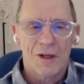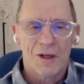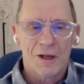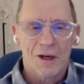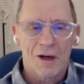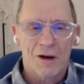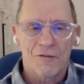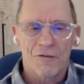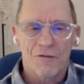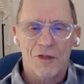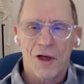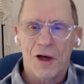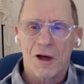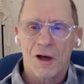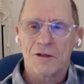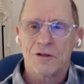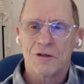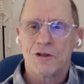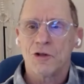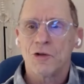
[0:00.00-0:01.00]
of
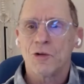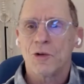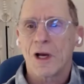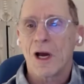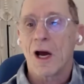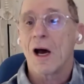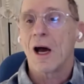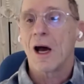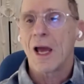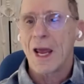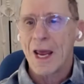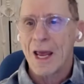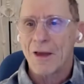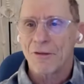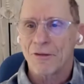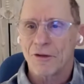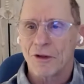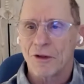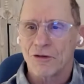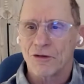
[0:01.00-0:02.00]
the dukkha
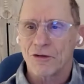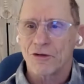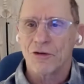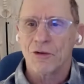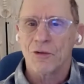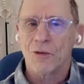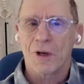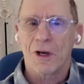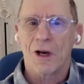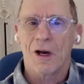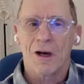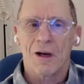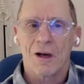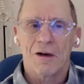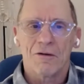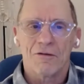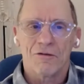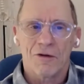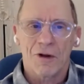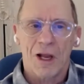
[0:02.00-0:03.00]
and the sukha
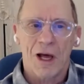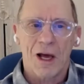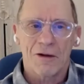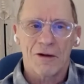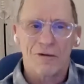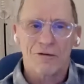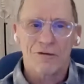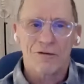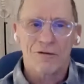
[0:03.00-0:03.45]
of life.